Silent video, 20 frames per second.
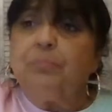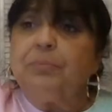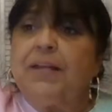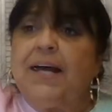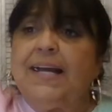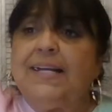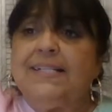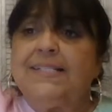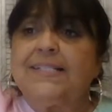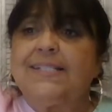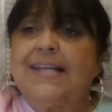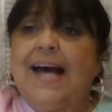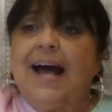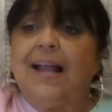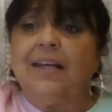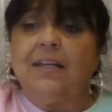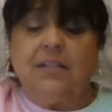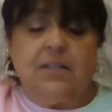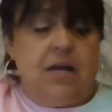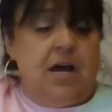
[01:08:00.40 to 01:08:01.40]
plays
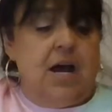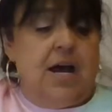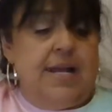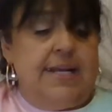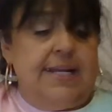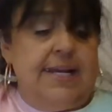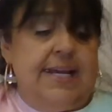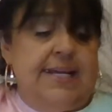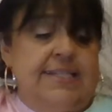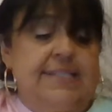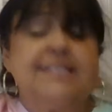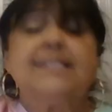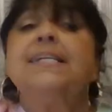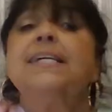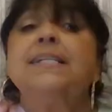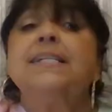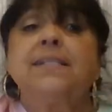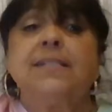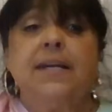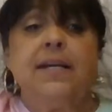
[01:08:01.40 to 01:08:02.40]
Silent Night. It's
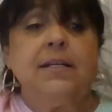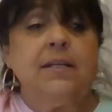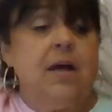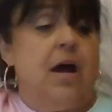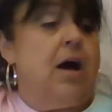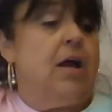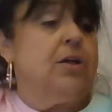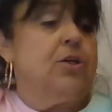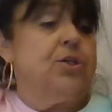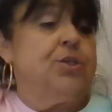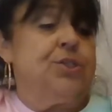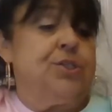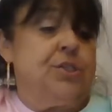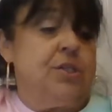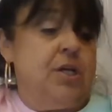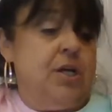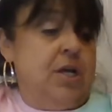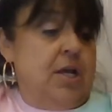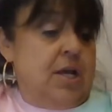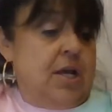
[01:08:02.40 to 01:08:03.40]
$16,
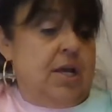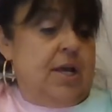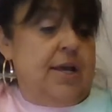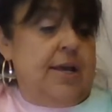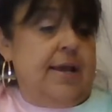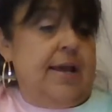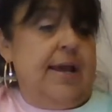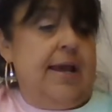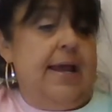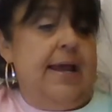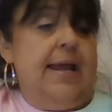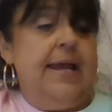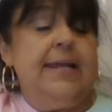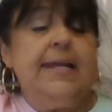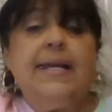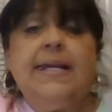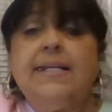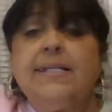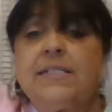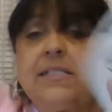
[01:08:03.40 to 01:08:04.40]
and
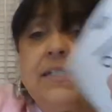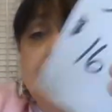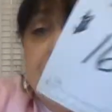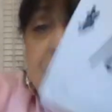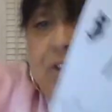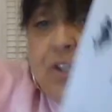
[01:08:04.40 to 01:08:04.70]
it is number